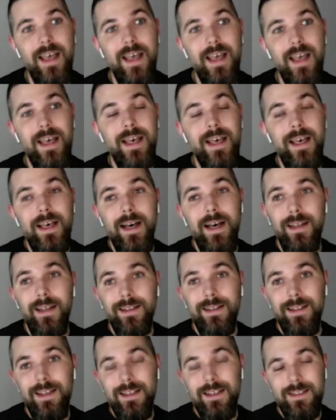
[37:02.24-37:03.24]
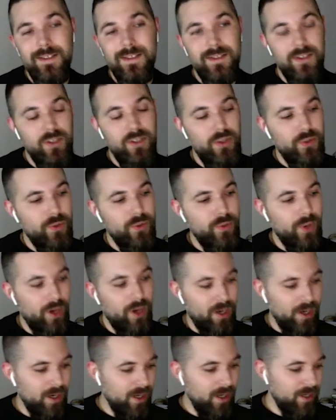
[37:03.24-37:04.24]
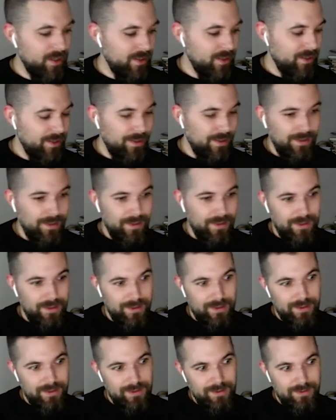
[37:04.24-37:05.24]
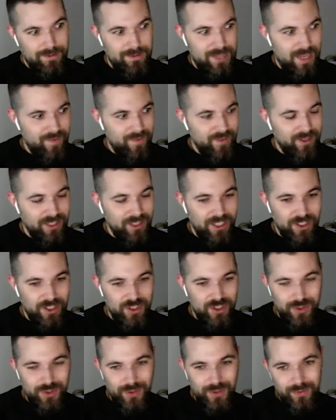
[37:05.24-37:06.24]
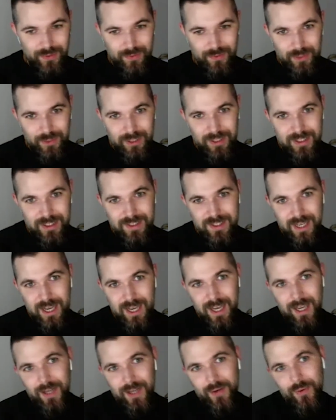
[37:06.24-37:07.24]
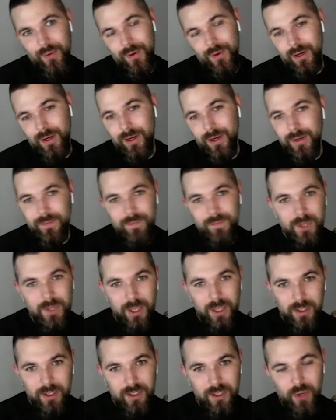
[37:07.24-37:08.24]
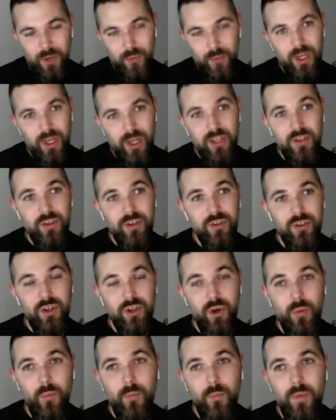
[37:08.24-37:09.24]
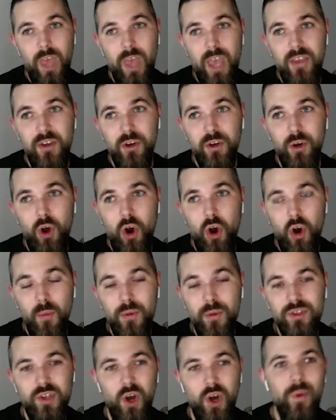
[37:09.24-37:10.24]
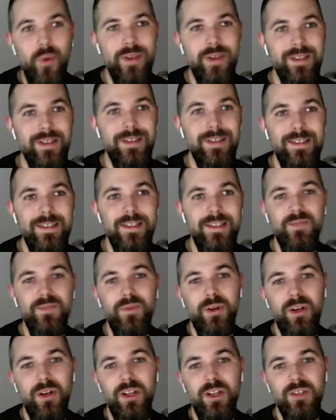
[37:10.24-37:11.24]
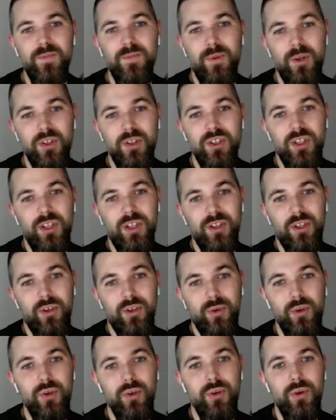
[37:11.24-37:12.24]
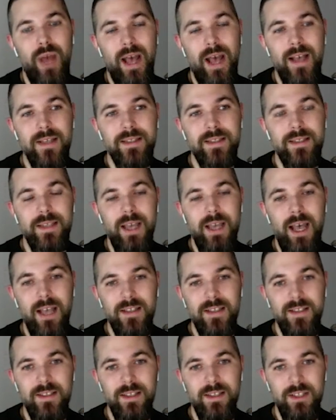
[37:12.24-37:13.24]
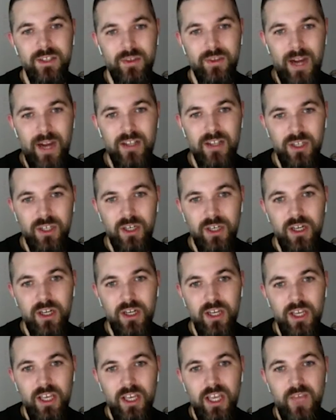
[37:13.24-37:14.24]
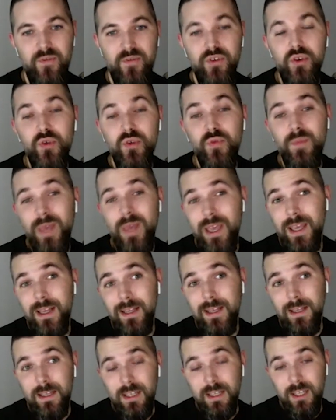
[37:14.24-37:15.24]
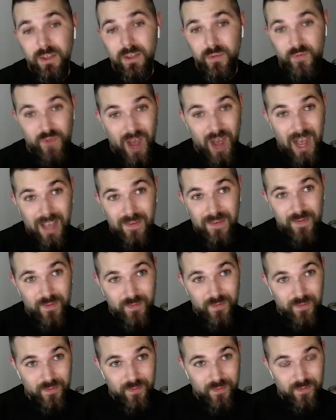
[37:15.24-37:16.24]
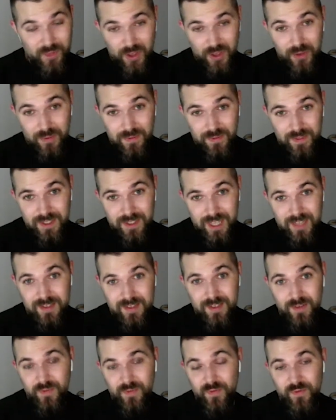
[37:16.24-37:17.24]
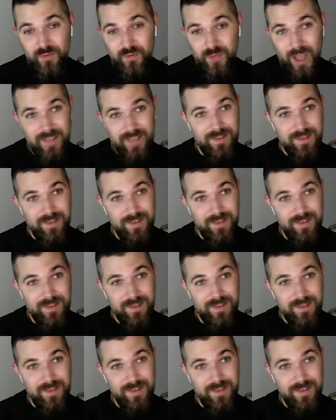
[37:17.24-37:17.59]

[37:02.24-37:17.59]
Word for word: that unless you are David Lynch or Ridley Scott or you're almost always the least experienced person on the crew as the director. If you've made 5 films, that's a